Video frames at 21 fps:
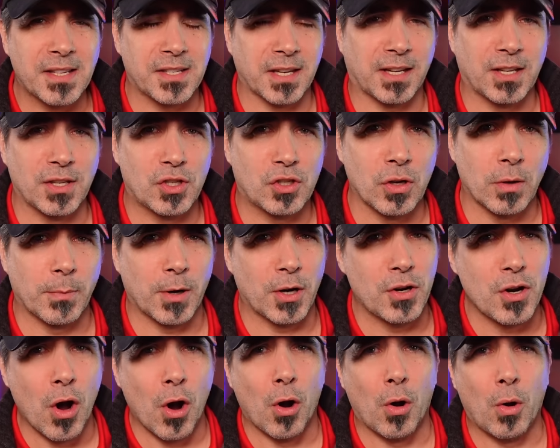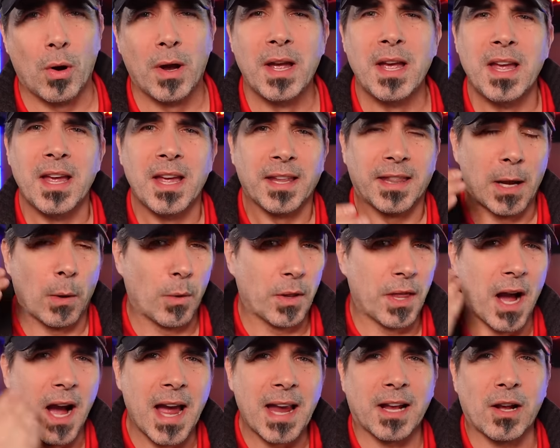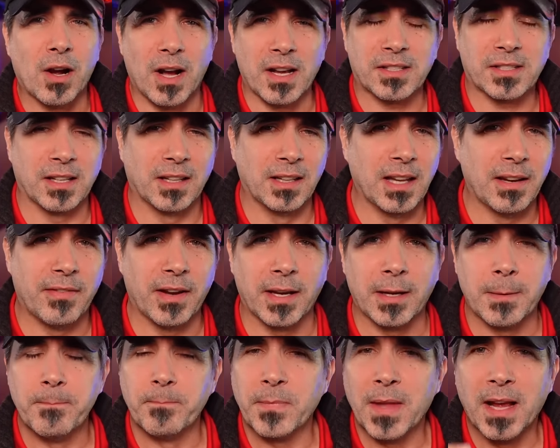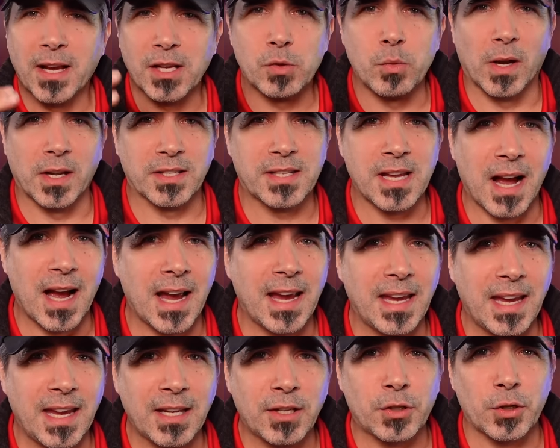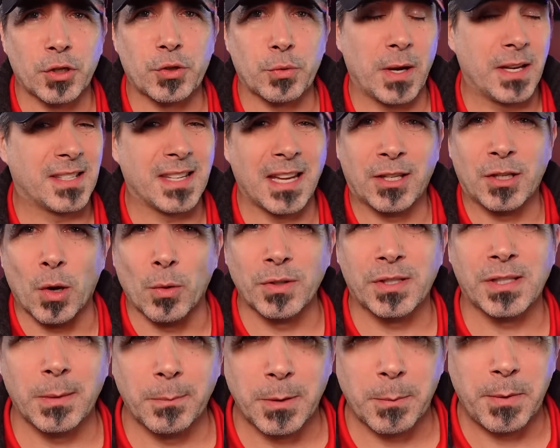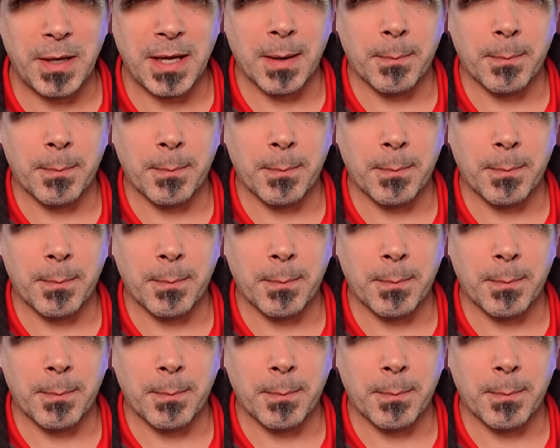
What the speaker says: as a consumer know that with high cost of living, as well as high interest rates that don't seem to be